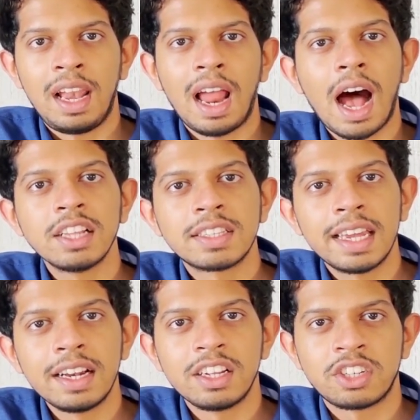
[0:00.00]

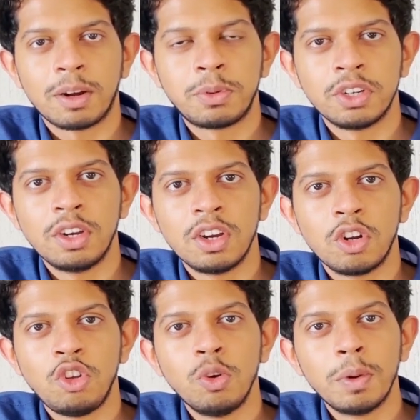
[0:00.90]
large-scale disruption
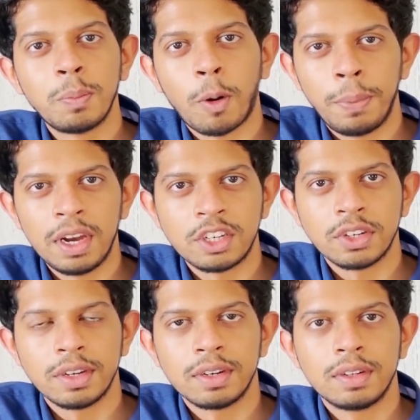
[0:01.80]
to human population.